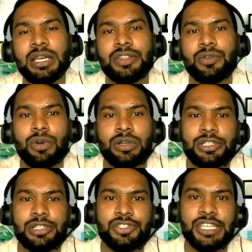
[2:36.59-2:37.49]
they
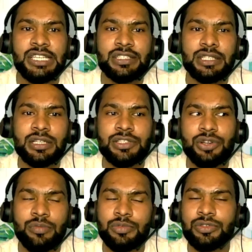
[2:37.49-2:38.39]
wanted to change their
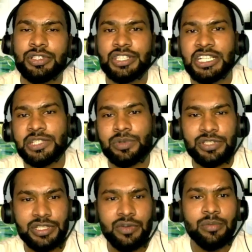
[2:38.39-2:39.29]
job to the
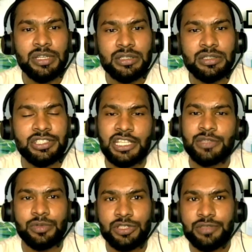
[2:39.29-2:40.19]
Salesforce environment,
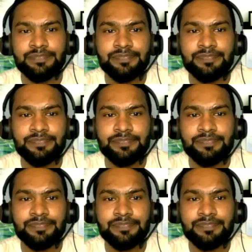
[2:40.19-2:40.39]
Salesforce.